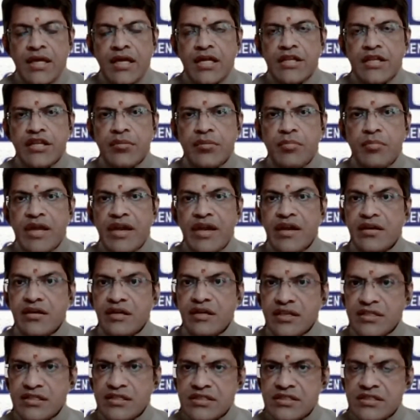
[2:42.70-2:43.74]
The merit
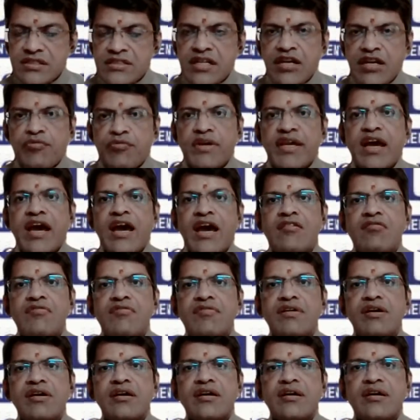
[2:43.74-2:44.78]
list that we have
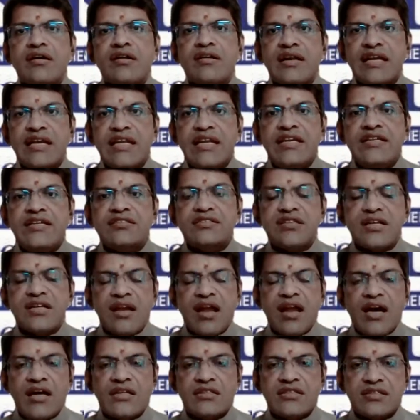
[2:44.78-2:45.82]
released
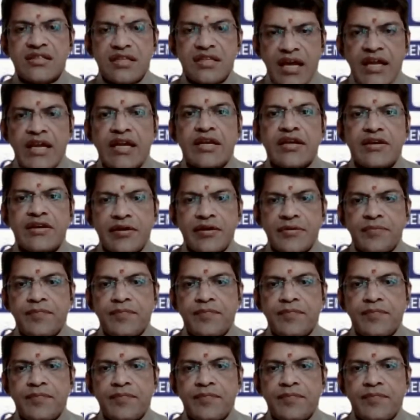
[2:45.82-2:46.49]
last night